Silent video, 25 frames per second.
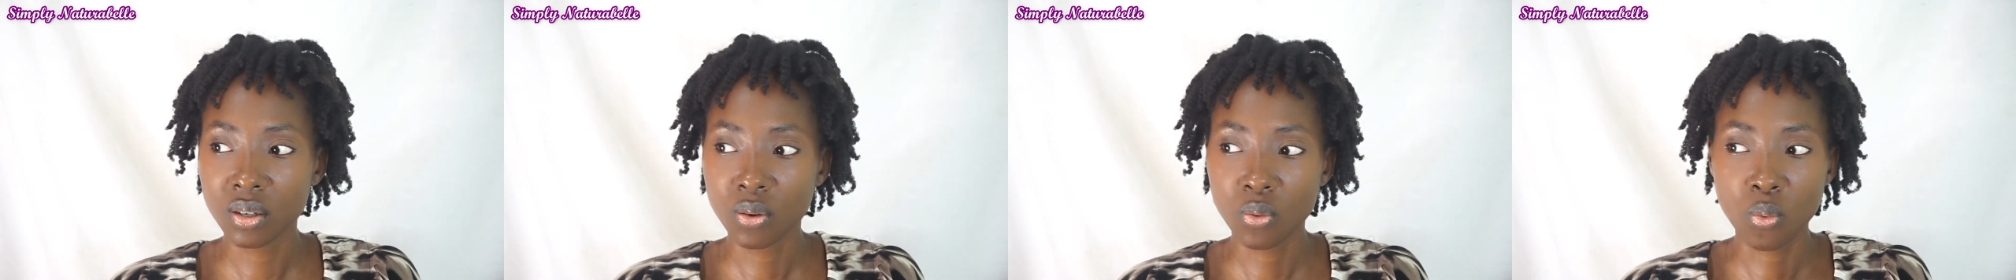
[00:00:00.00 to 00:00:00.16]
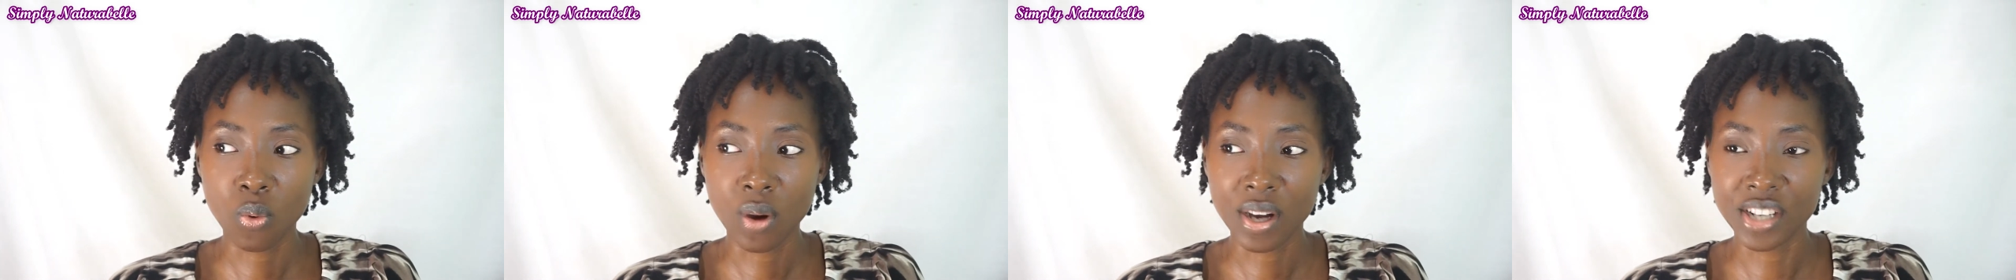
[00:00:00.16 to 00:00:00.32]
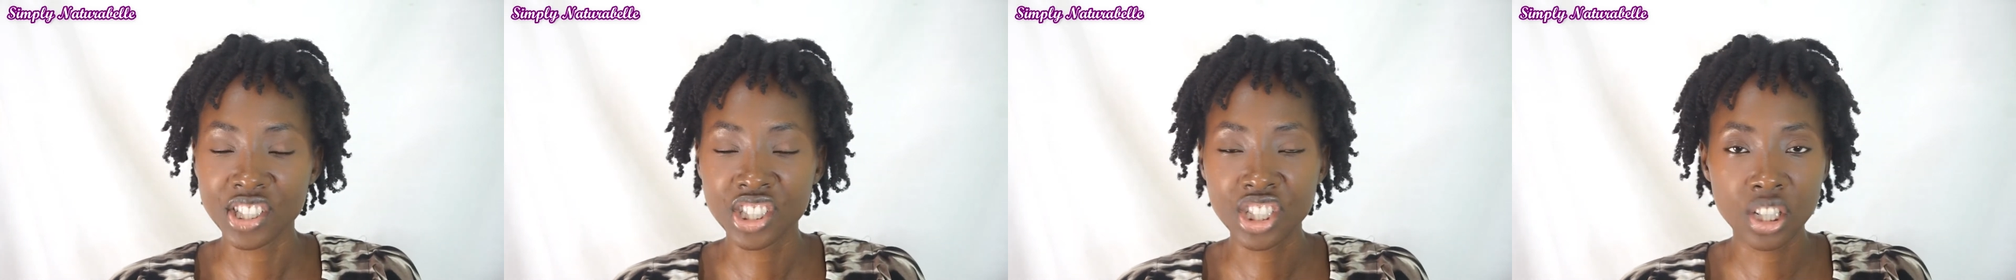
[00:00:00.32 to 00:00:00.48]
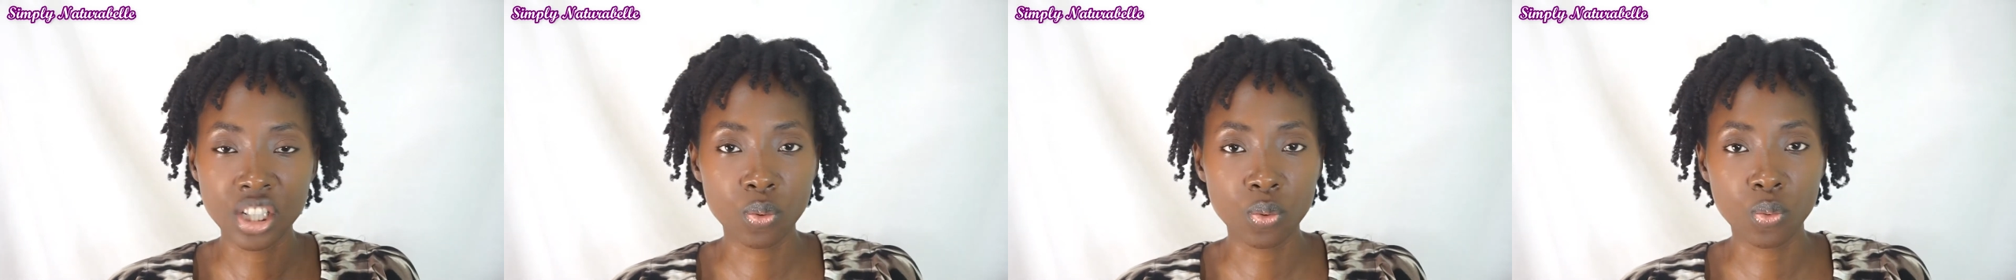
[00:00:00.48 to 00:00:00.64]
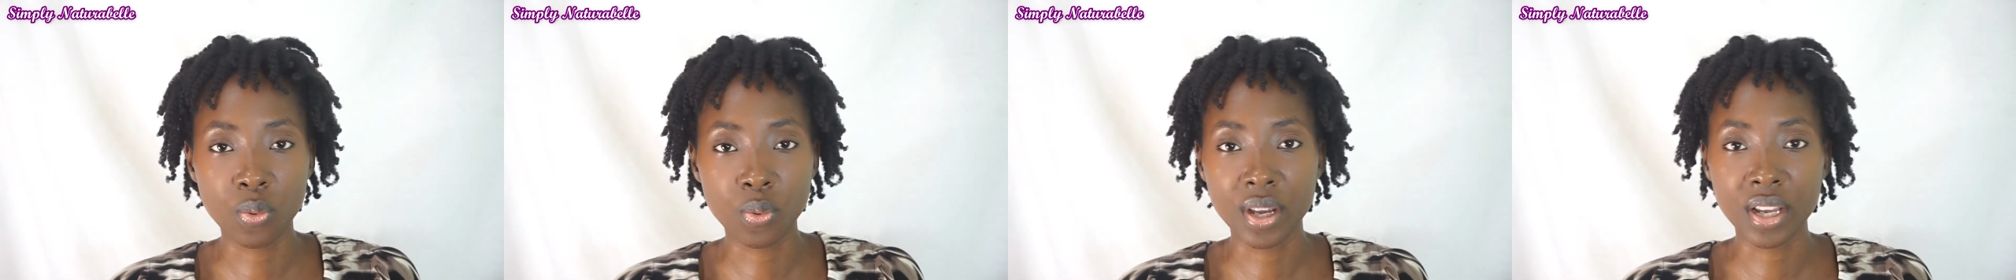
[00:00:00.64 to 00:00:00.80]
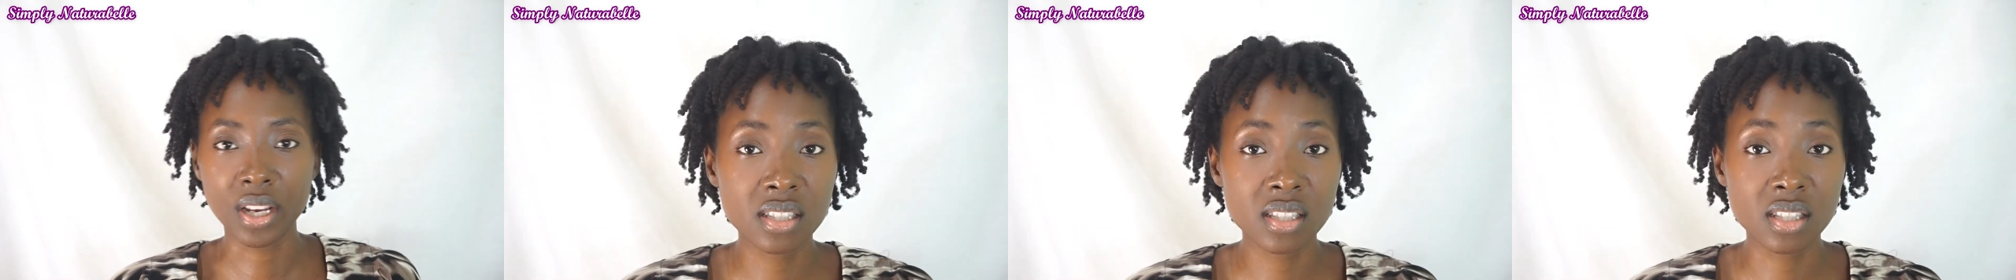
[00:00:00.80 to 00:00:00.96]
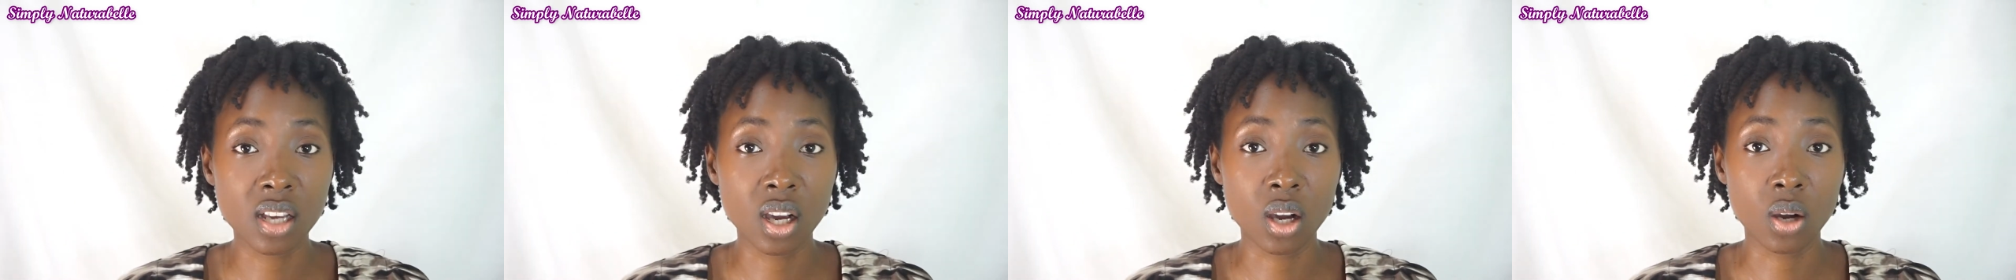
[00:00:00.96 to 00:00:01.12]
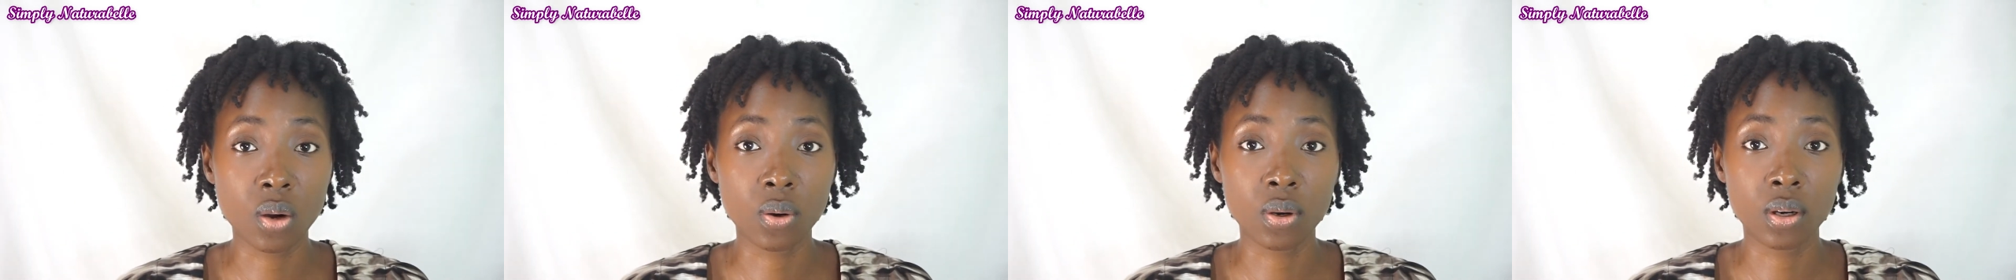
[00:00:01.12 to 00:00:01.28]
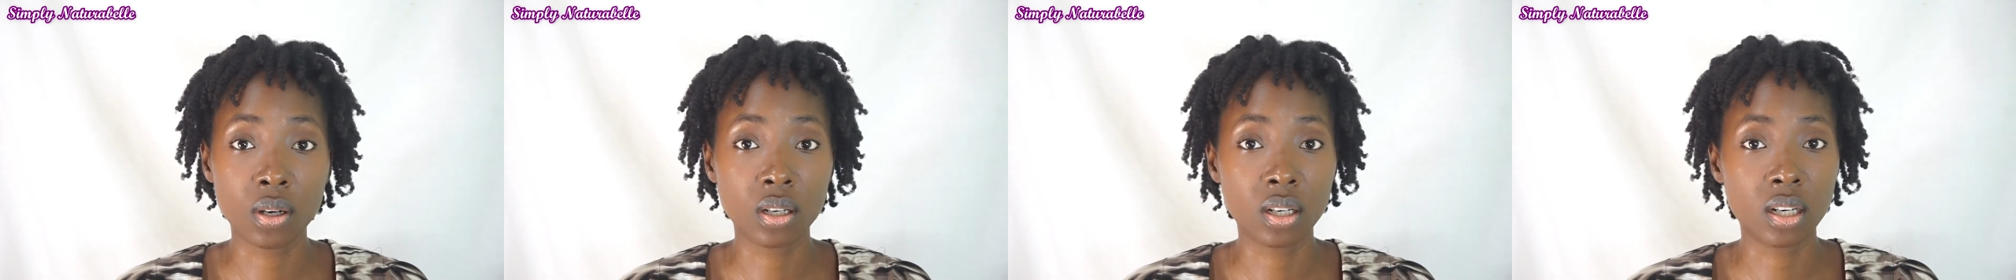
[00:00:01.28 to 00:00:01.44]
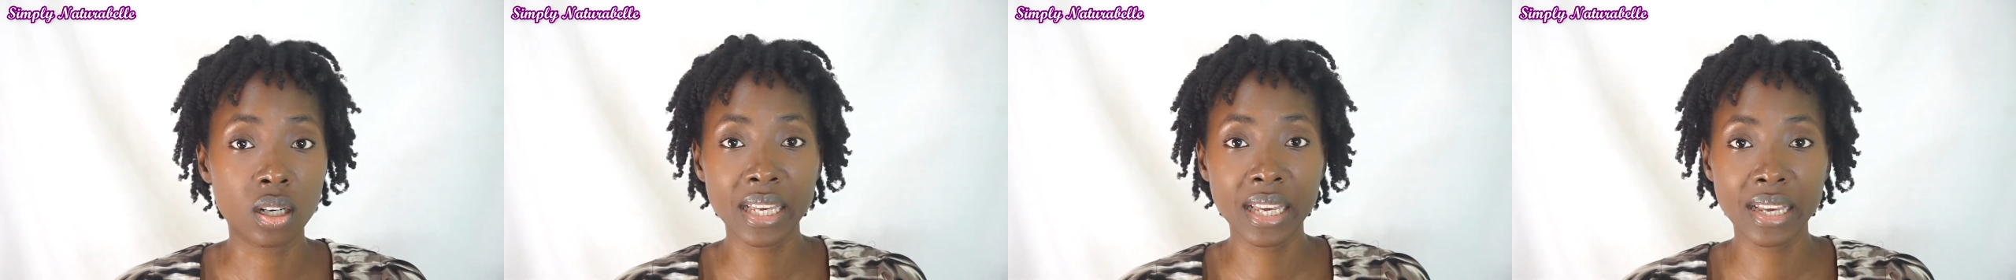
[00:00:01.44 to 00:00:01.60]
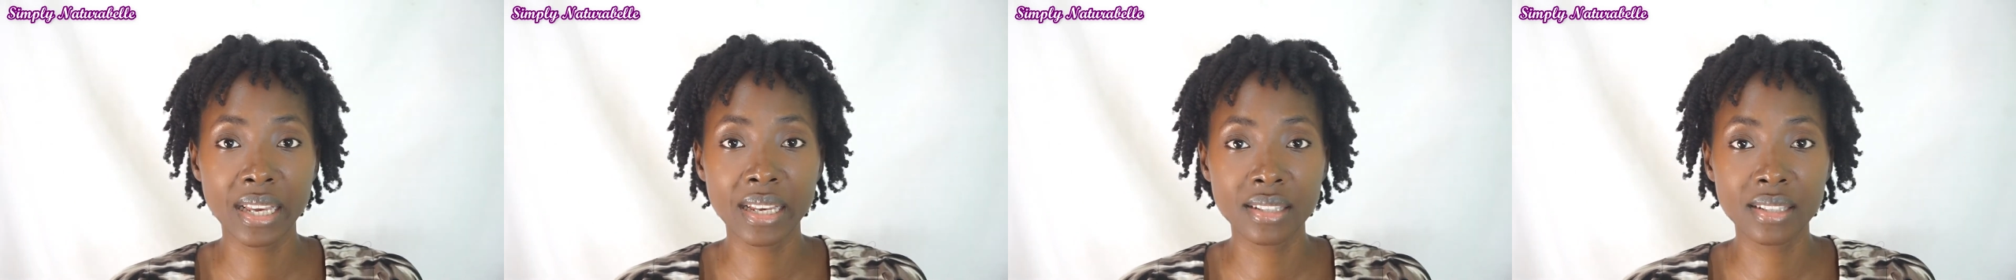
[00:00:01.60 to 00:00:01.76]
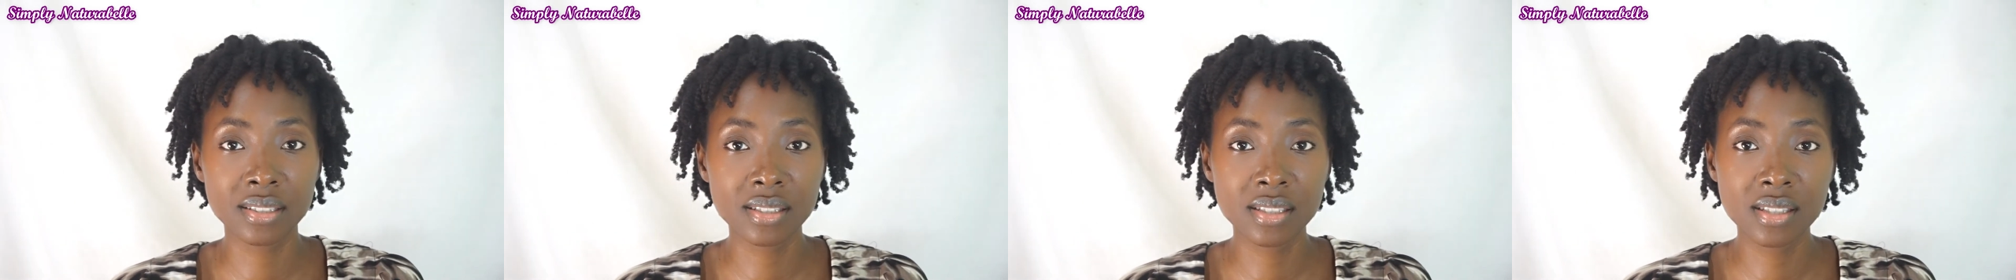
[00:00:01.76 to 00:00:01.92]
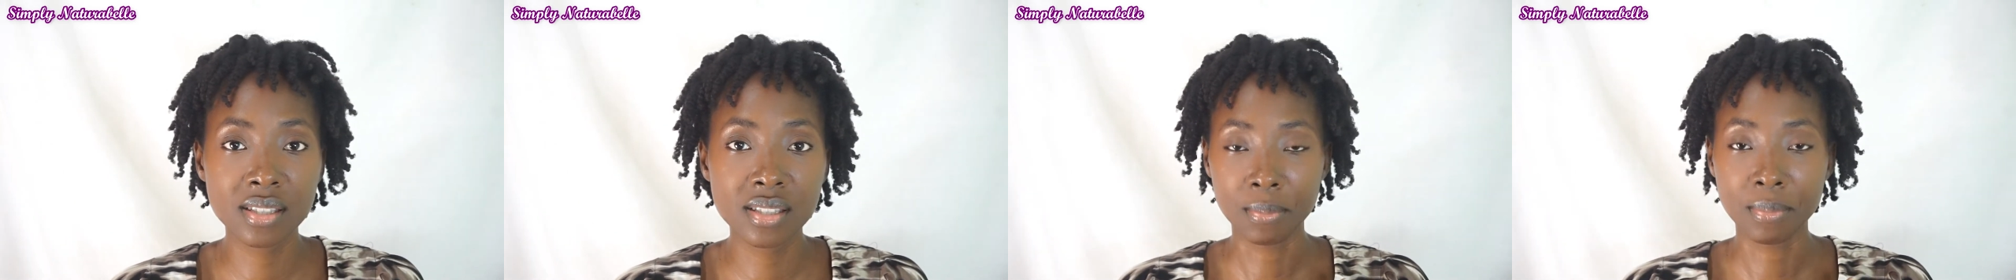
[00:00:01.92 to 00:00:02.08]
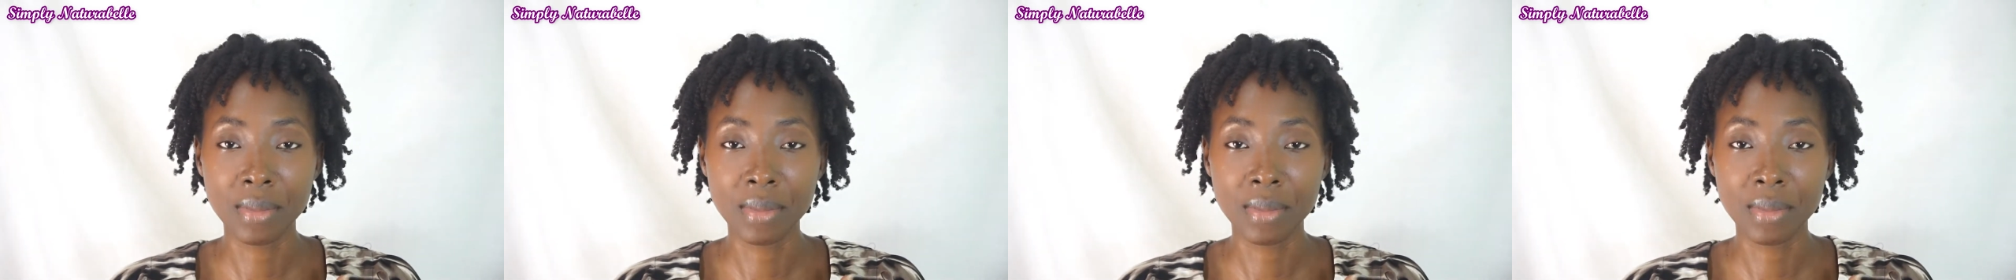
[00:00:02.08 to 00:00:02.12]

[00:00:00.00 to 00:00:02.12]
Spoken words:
watch it with our kids.